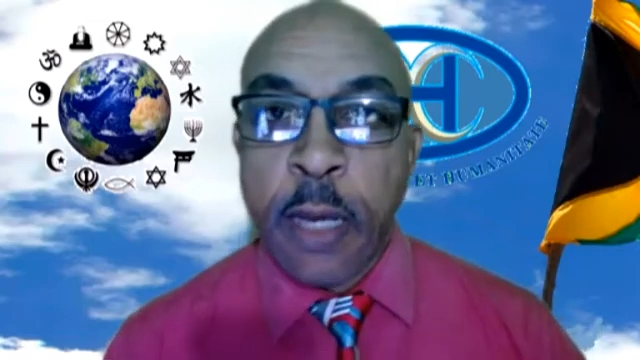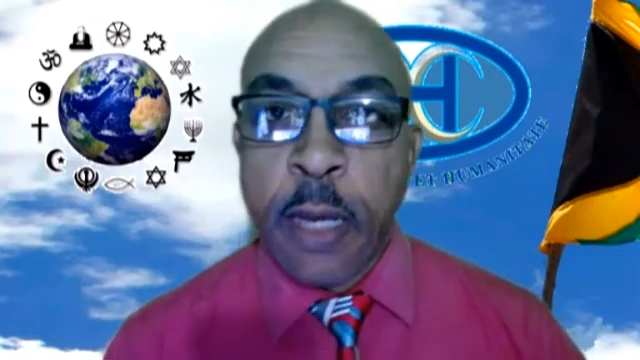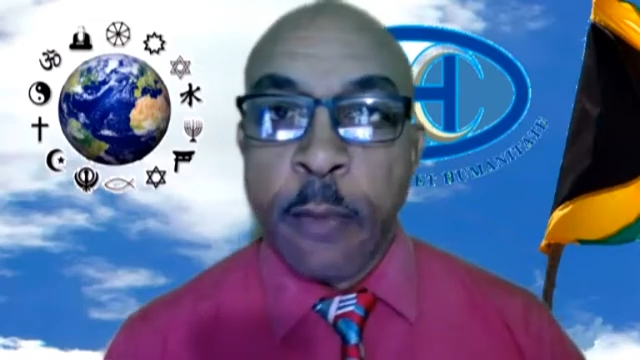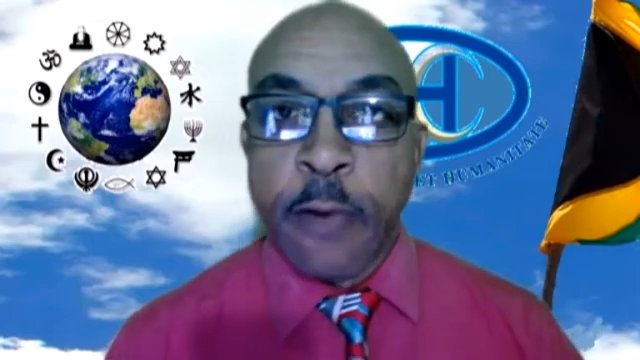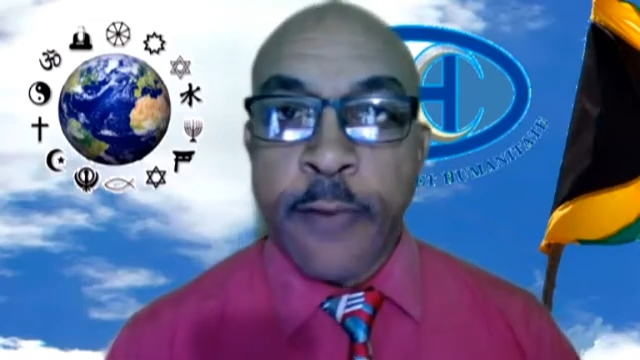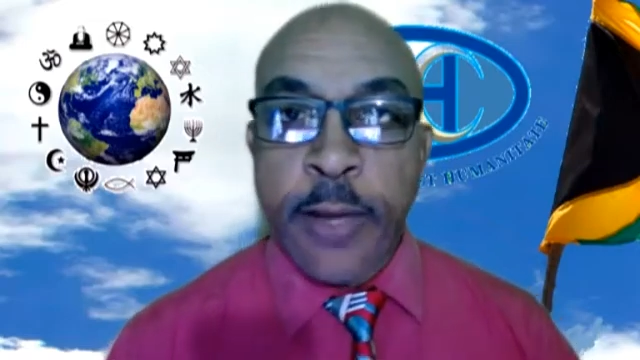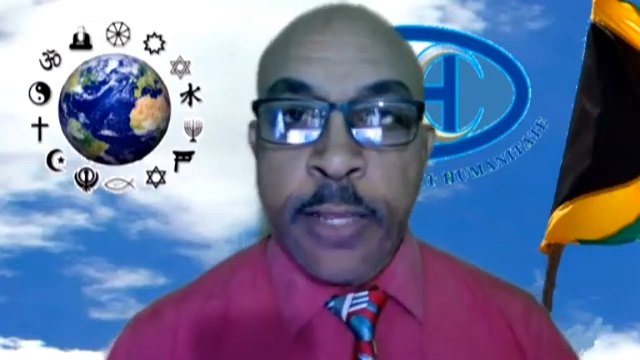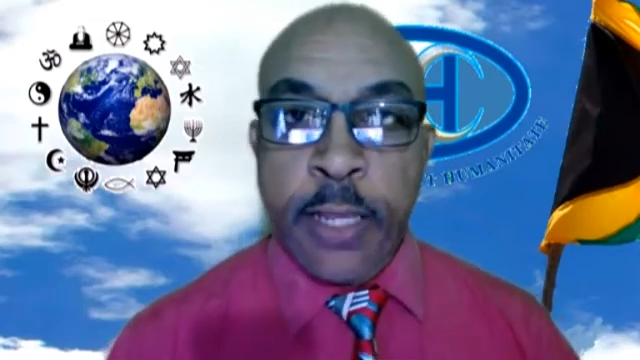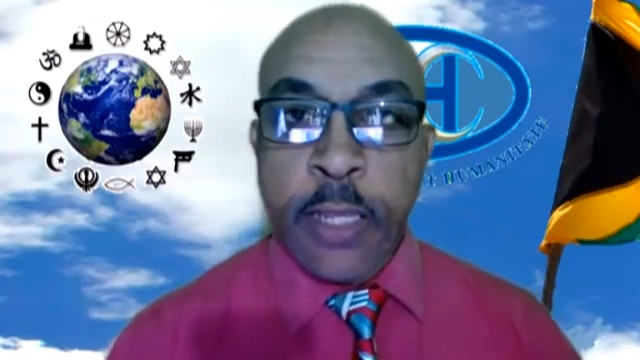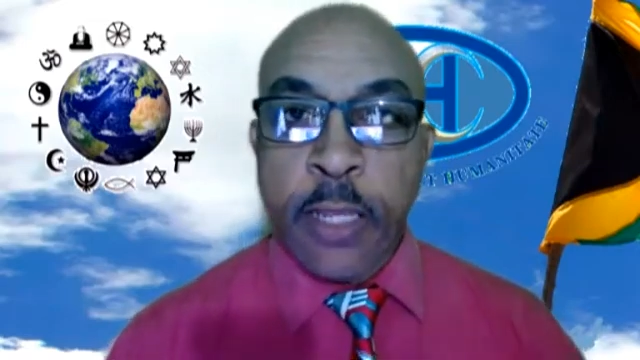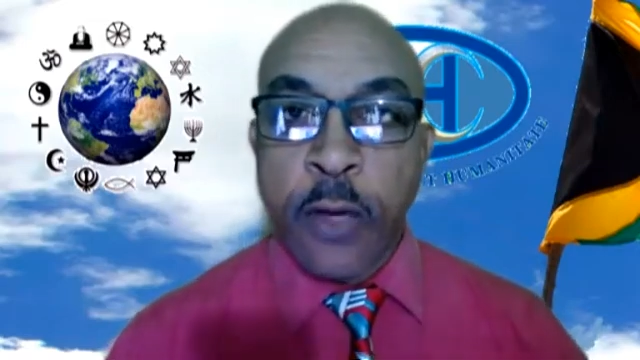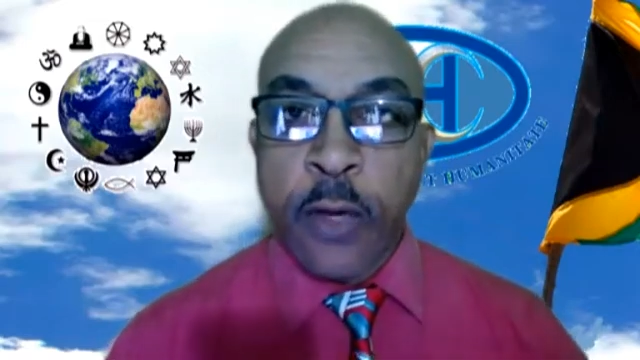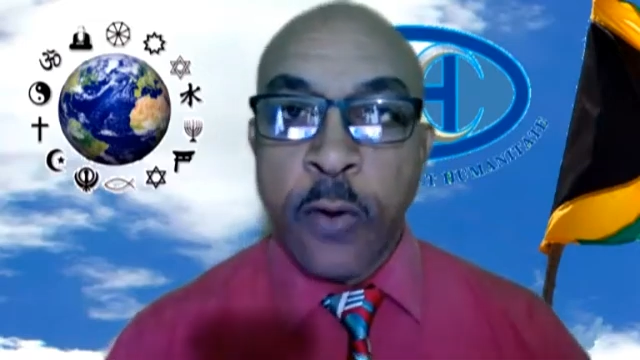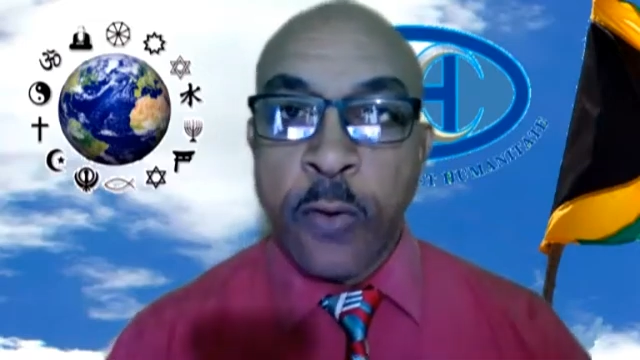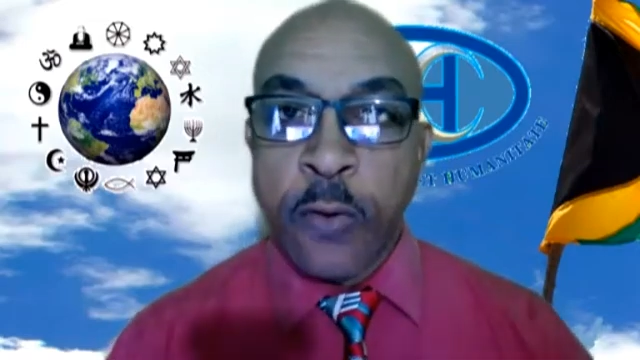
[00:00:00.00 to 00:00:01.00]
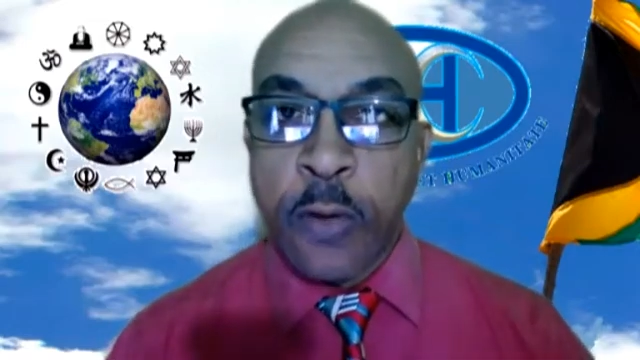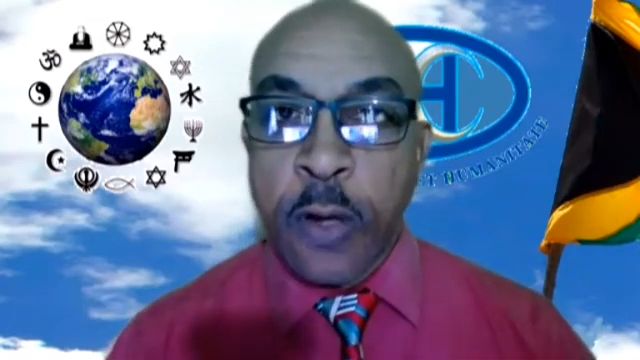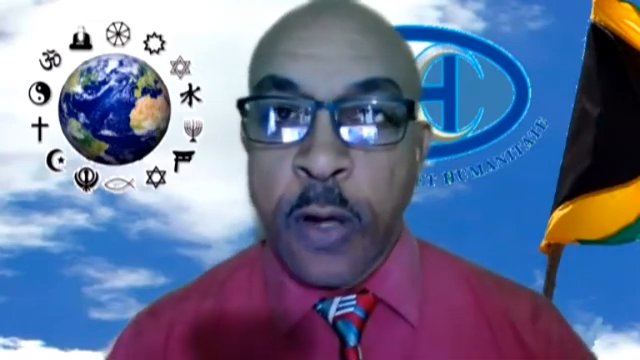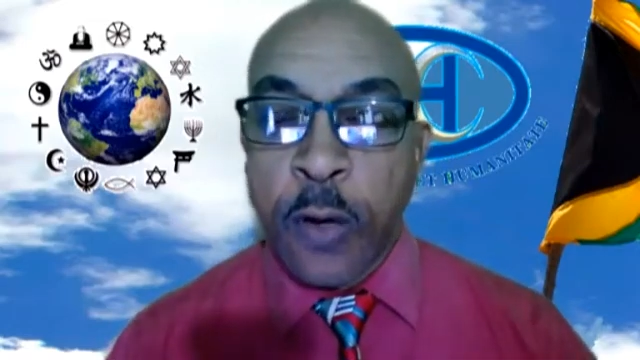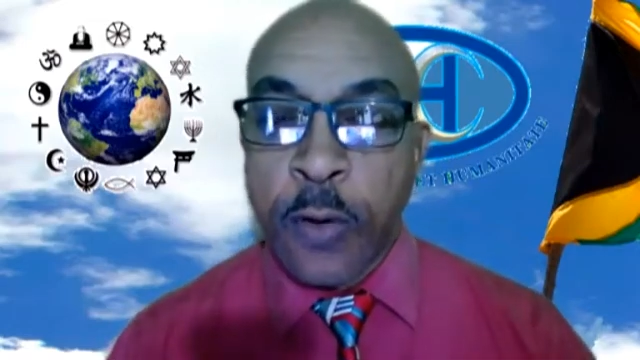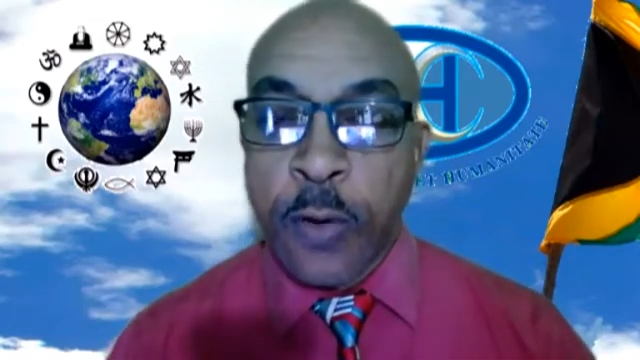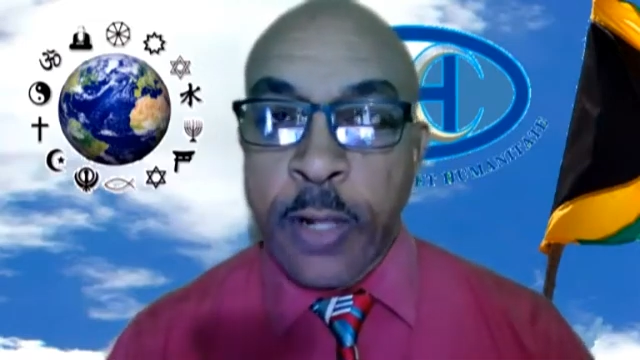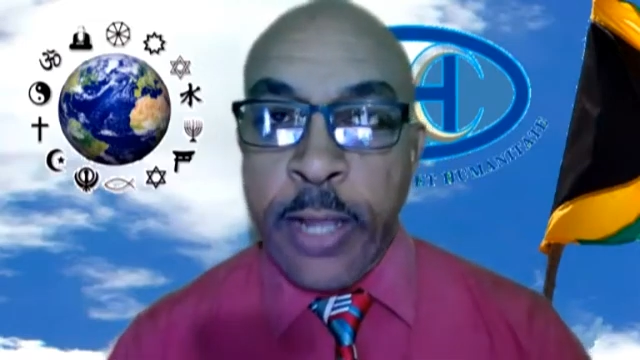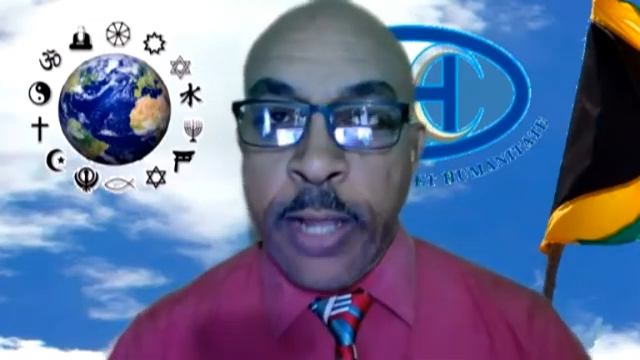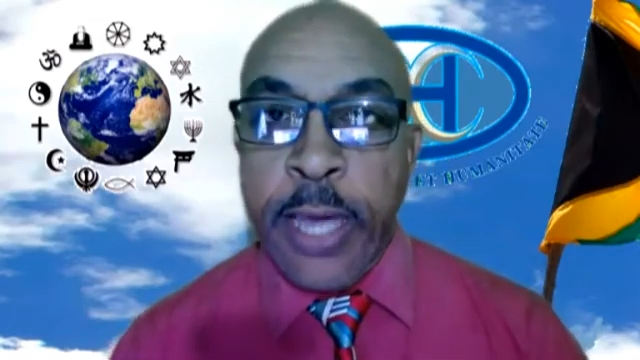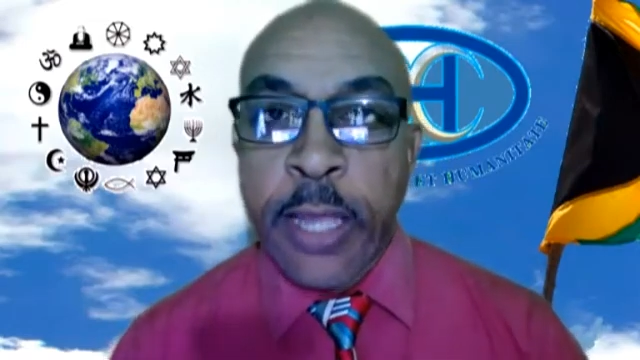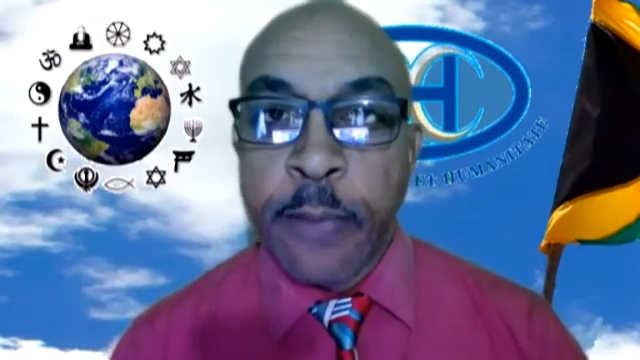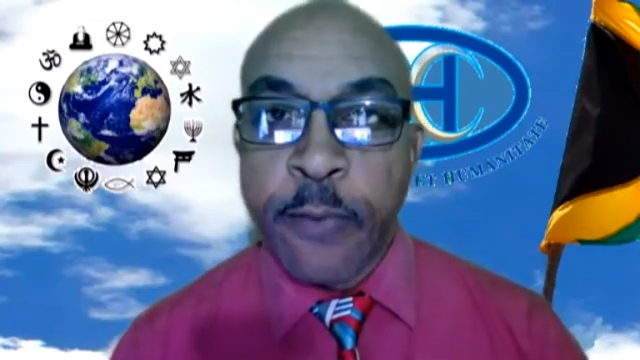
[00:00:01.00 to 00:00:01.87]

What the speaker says: providing the outline,